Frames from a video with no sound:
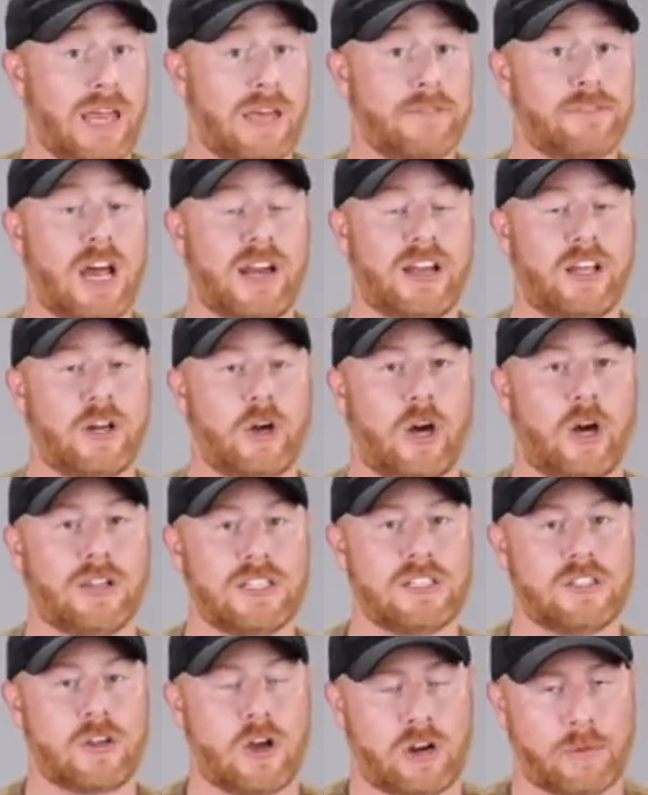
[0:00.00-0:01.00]
I've got it on,
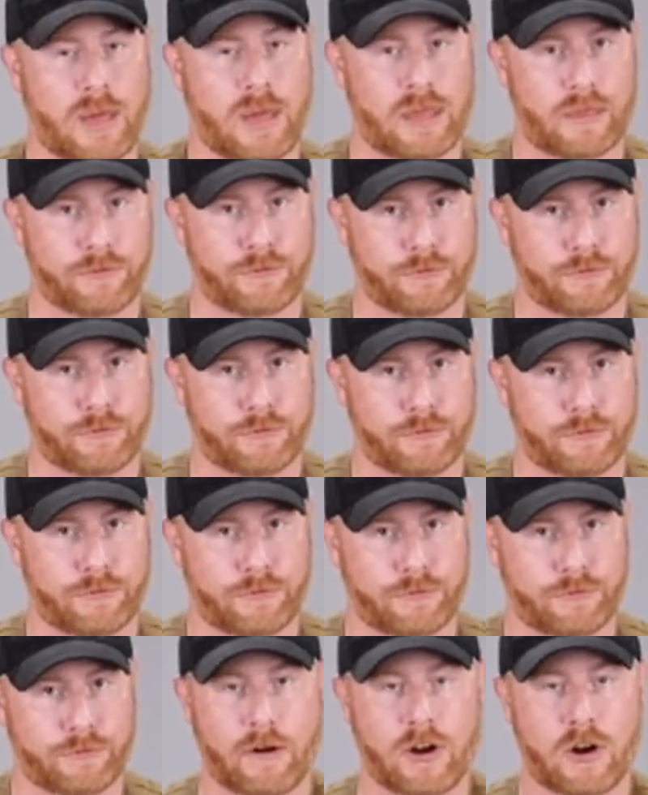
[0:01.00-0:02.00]
let's talk about the front of the
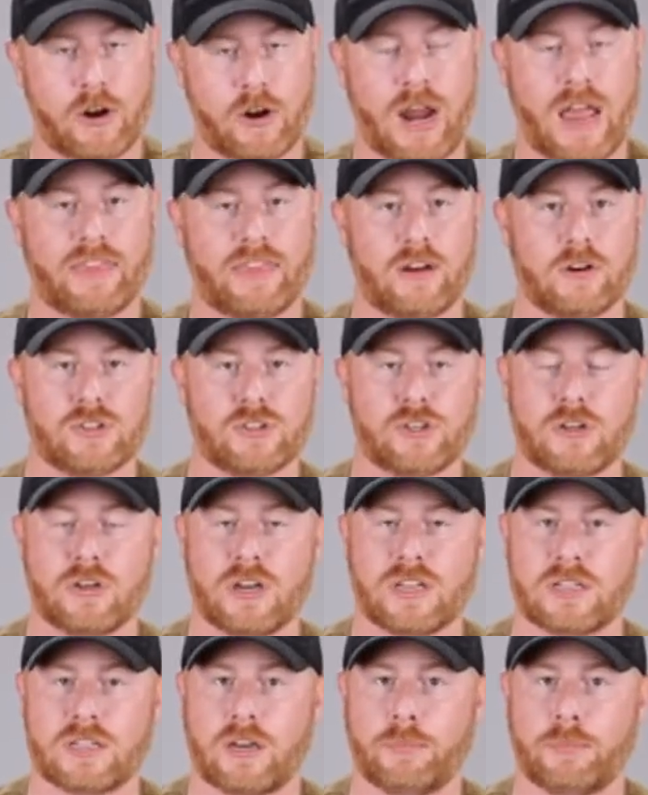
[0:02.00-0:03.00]
carrier, and then I'll show you
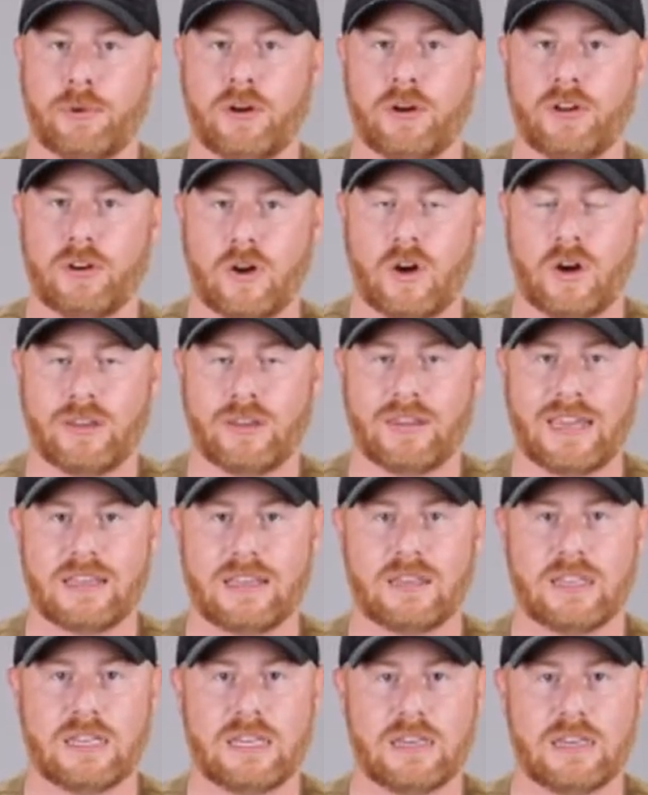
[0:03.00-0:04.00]
guys how to put it on in
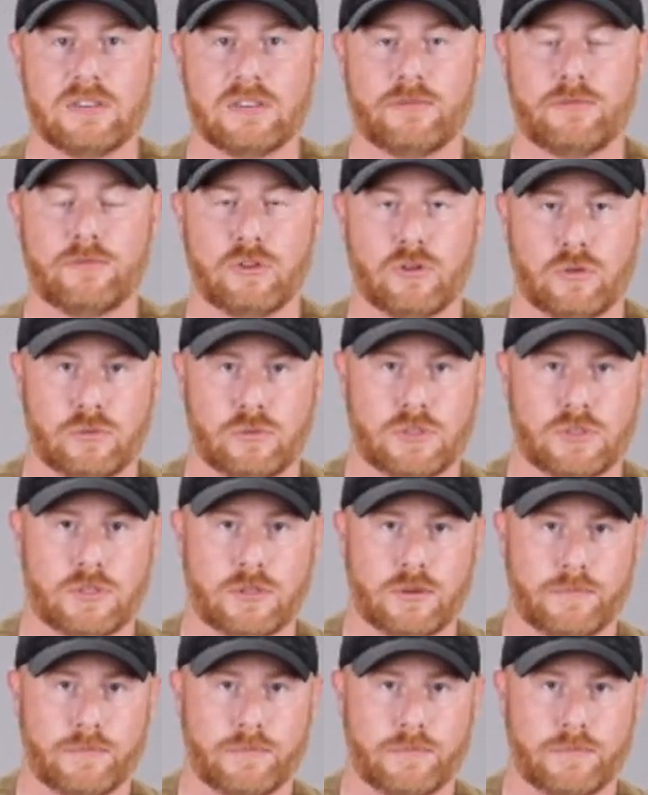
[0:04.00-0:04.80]
the ease of use.